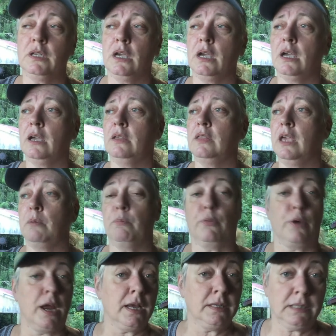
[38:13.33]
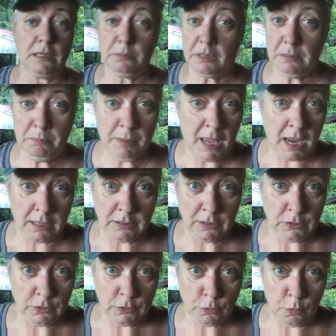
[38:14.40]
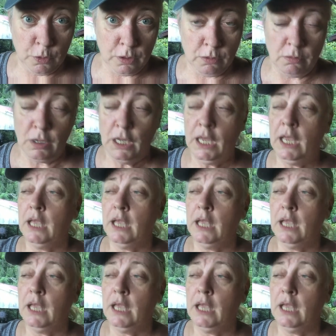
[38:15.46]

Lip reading: that breaks up compacted soil.